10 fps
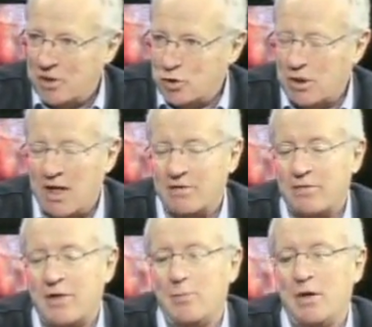I shook hands
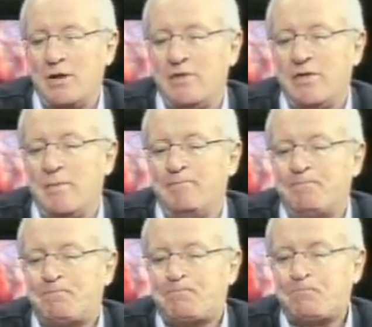with him, and
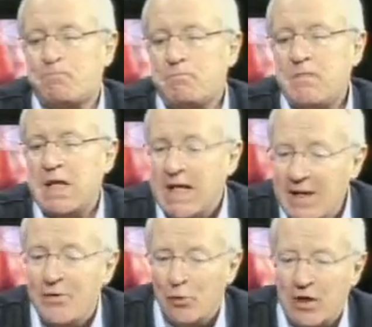
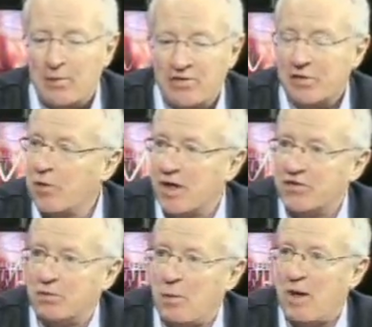he thought I was going to
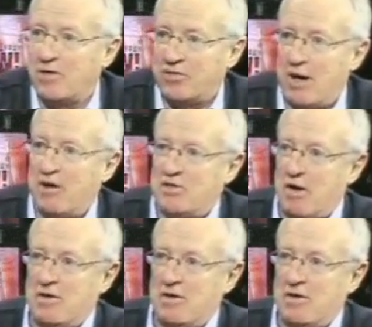ask him about terror,